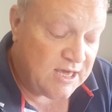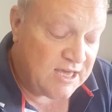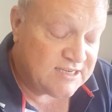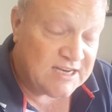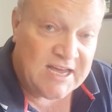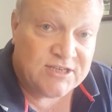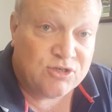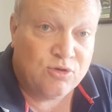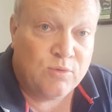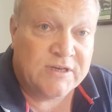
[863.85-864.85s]
His last
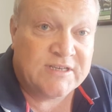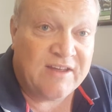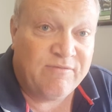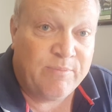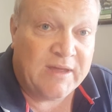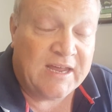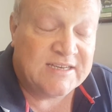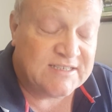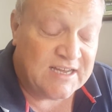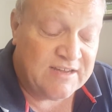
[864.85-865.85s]
2 wins have
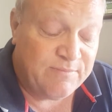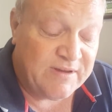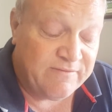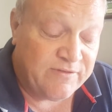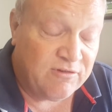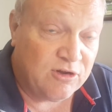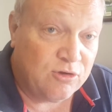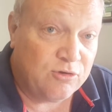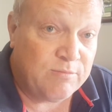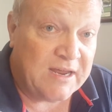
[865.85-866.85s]
been very good.